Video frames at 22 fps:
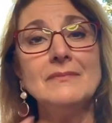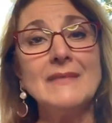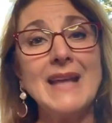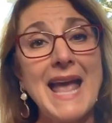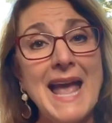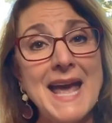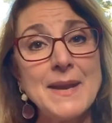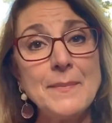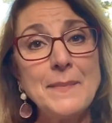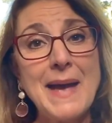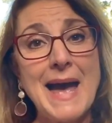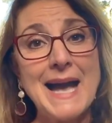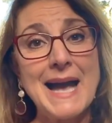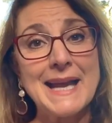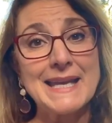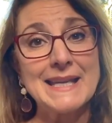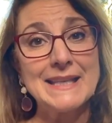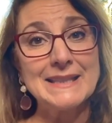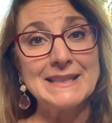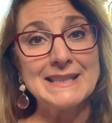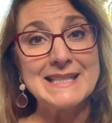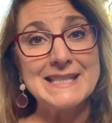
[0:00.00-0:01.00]
and a
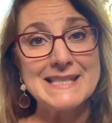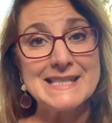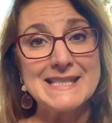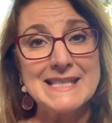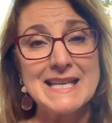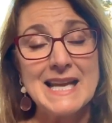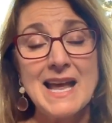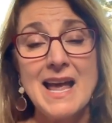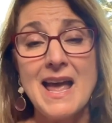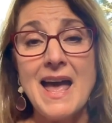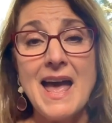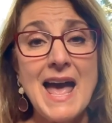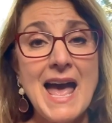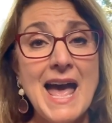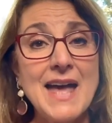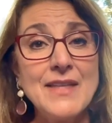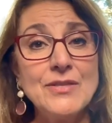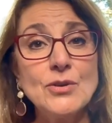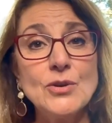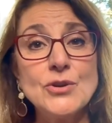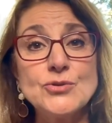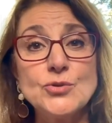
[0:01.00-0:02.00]
packing list,
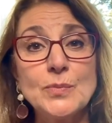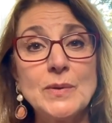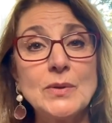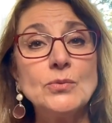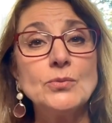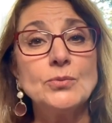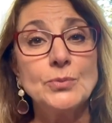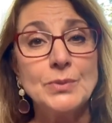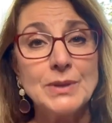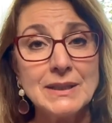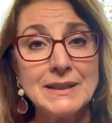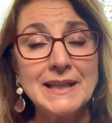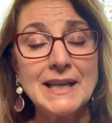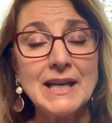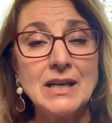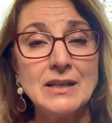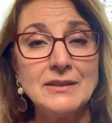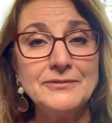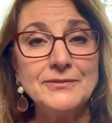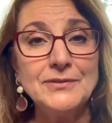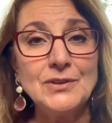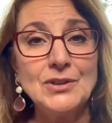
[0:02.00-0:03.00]
and those would be really
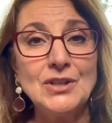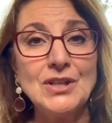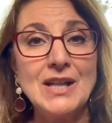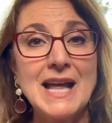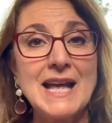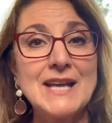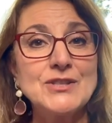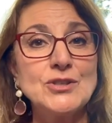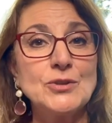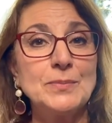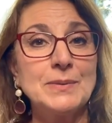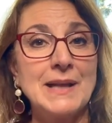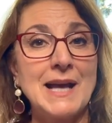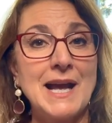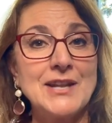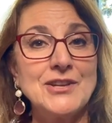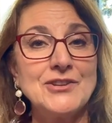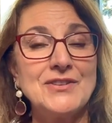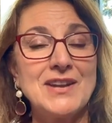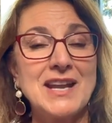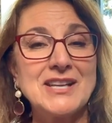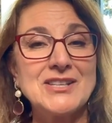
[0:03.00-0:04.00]
helpful as you plan
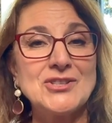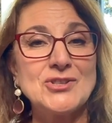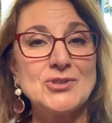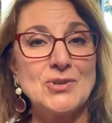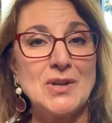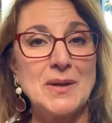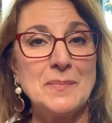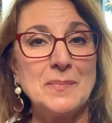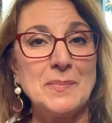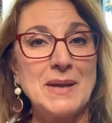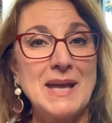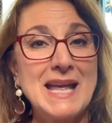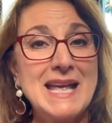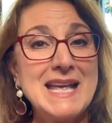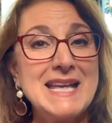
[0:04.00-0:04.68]
your next trip.